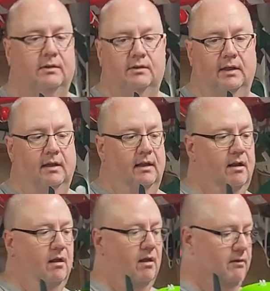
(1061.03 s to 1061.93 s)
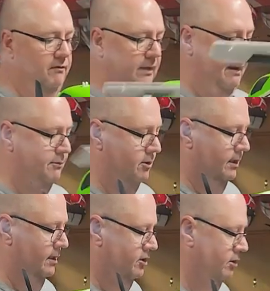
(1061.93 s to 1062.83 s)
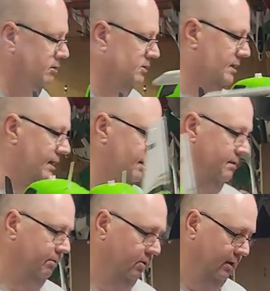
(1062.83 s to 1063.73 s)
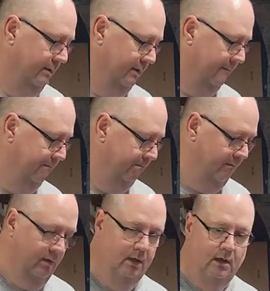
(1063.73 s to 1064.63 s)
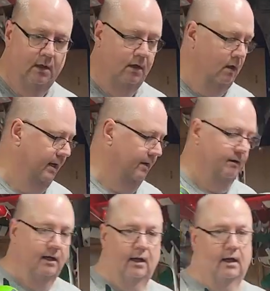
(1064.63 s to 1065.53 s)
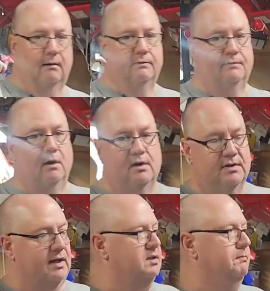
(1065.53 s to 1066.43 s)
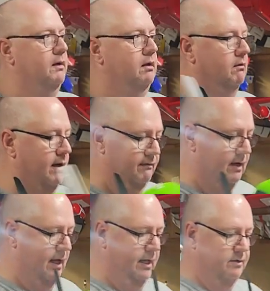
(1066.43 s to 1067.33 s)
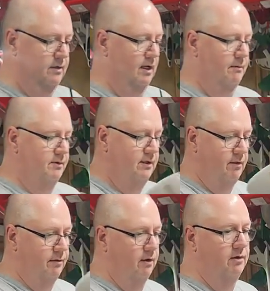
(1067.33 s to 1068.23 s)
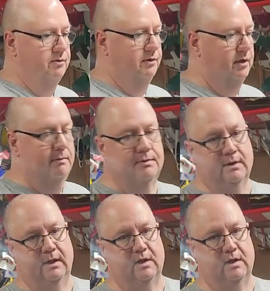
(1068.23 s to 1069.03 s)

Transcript: mixed in, and all the flaps are at a two-second deployment. All right, um, as far as expo, I've got one hundred percent throws with thirty percent